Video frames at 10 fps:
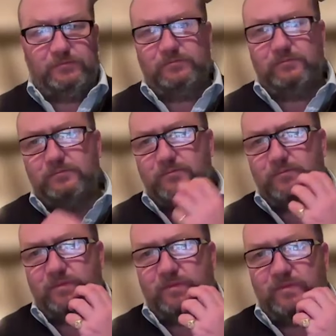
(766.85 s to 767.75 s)

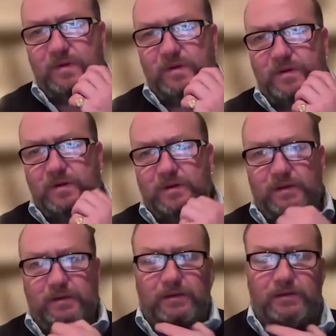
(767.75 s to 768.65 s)

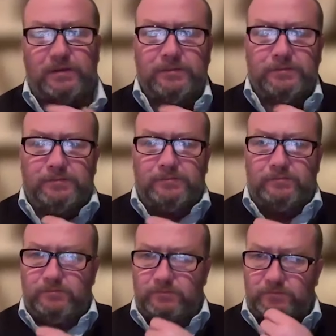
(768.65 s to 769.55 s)

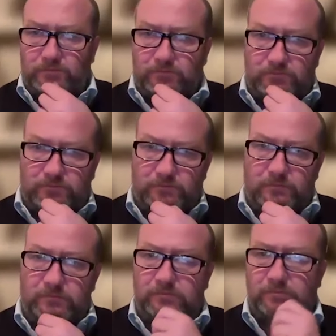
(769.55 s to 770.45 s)

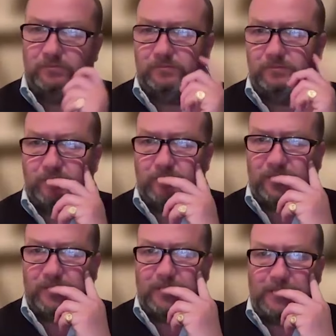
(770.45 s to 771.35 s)

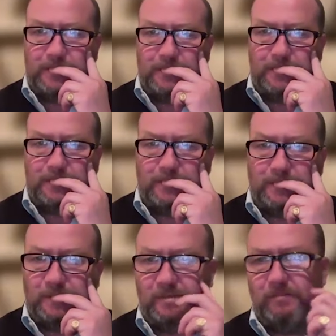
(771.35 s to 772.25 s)

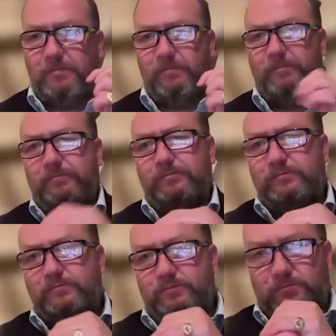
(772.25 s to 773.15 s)

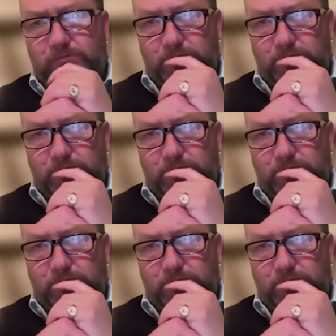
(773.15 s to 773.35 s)
This person isn't speaking.